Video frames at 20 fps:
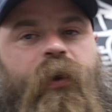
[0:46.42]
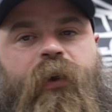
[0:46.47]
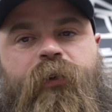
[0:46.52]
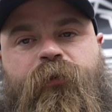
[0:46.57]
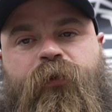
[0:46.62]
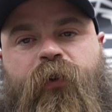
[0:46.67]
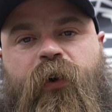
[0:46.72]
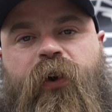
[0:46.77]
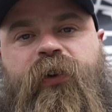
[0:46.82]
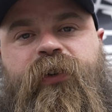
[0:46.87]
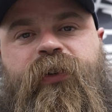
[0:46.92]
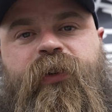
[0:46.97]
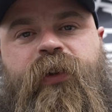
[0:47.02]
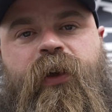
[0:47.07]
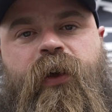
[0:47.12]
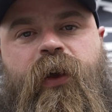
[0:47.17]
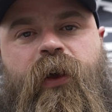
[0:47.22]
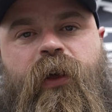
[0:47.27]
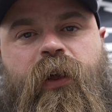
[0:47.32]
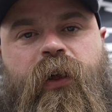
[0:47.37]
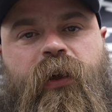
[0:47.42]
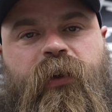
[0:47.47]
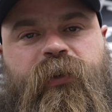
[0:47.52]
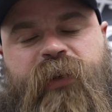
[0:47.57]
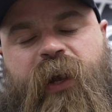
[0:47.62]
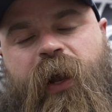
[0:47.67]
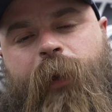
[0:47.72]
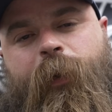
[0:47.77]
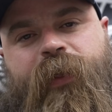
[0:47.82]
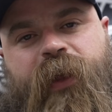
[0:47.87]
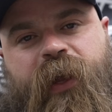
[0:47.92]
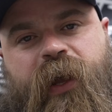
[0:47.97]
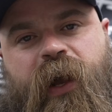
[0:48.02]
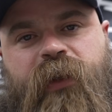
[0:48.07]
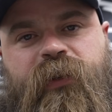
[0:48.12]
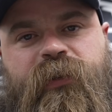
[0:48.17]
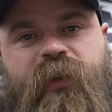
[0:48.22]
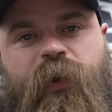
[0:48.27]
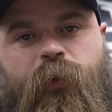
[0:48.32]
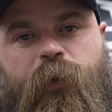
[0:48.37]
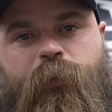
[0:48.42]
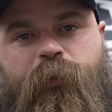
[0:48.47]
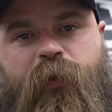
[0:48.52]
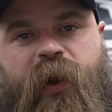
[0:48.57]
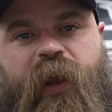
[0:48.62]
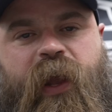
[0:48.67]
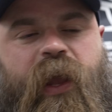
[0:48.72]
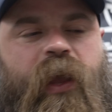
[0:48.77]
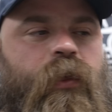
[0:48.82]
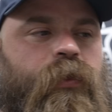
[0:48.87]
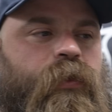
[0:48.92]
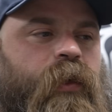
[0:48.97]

first, let's talk about the guns that we're bringing,